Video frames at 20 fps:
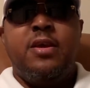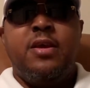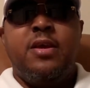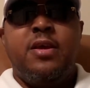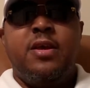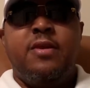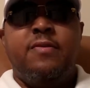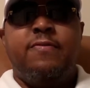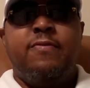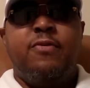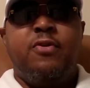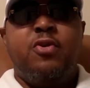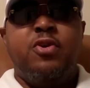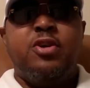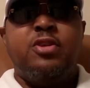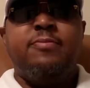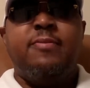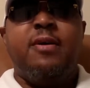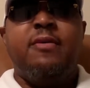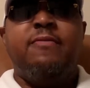As far
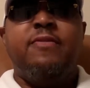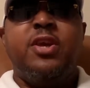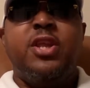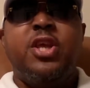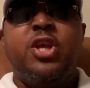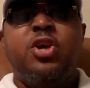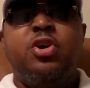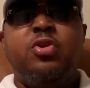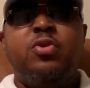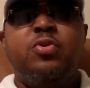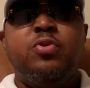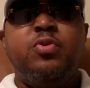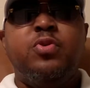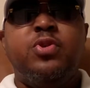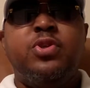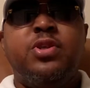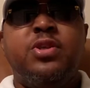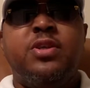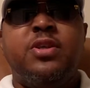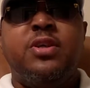as my
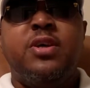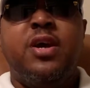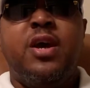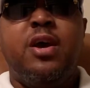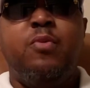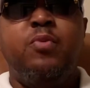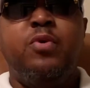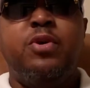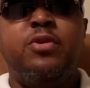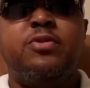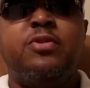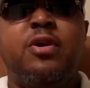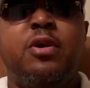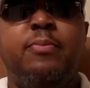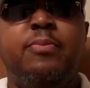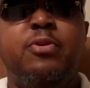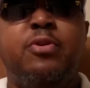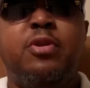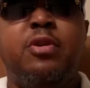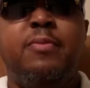videos, I will start
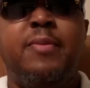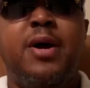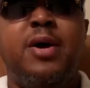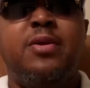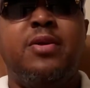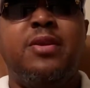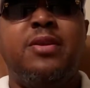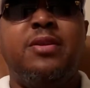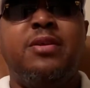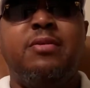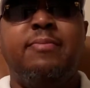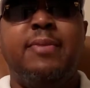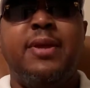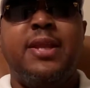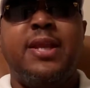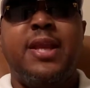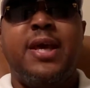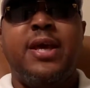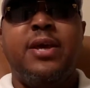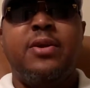putting them out a little
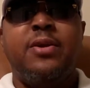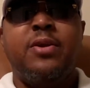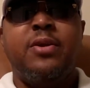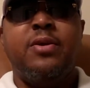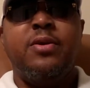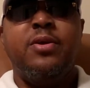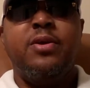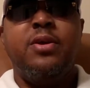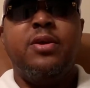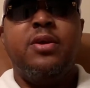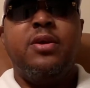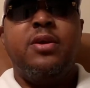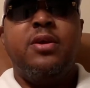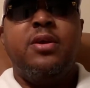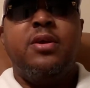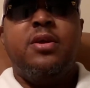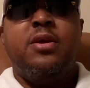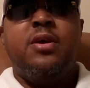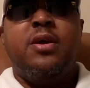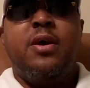bit later.
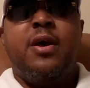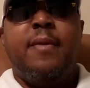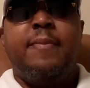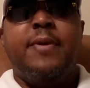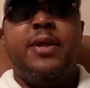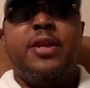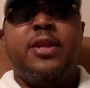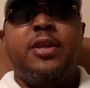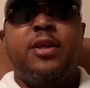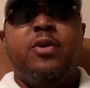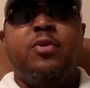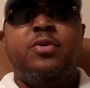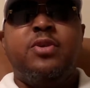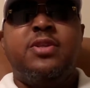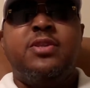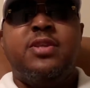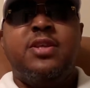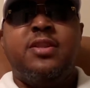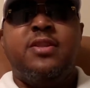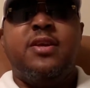I've been
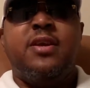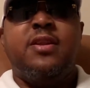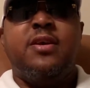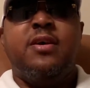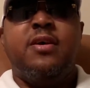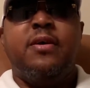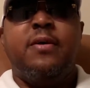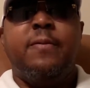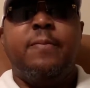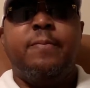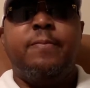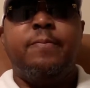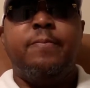noticing that I